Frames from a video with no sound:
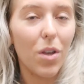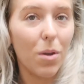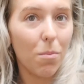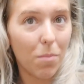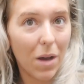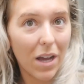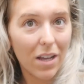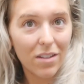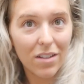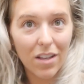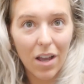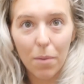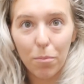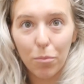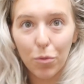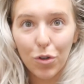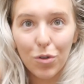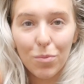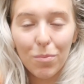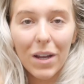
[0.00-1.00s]
So Matt sat
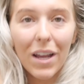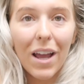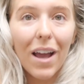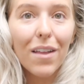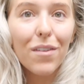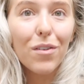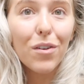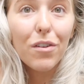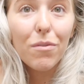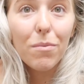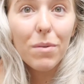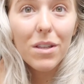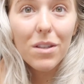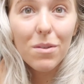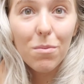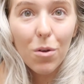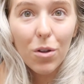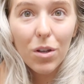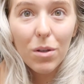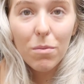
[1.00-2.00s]
and brushed my hair through for me
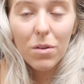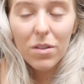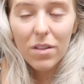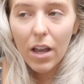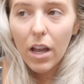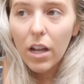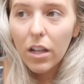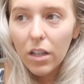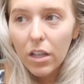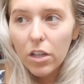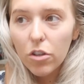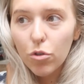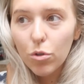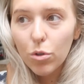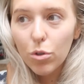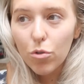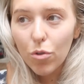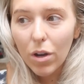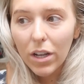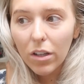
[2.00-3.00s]
this morning because I had
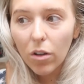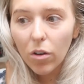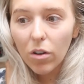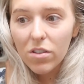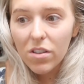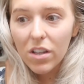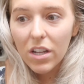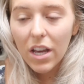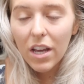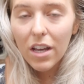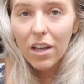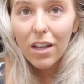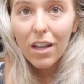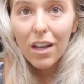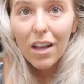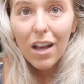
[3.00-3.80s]
literal dreadlocks in it.